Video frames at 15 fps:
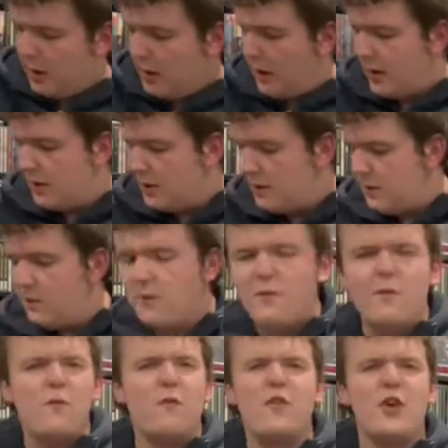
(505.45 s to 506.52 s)
and it's
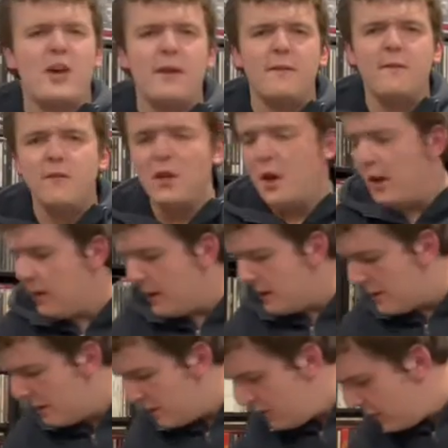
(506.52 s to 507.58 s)
freaking
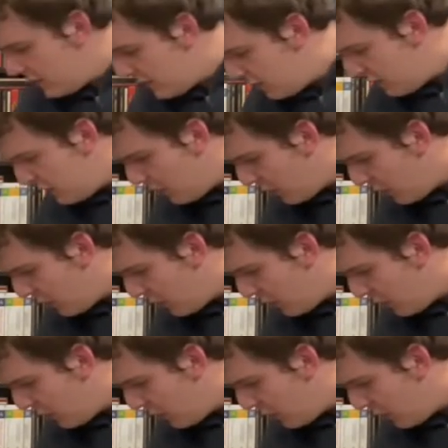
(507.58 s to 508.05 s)
flawless. It's just so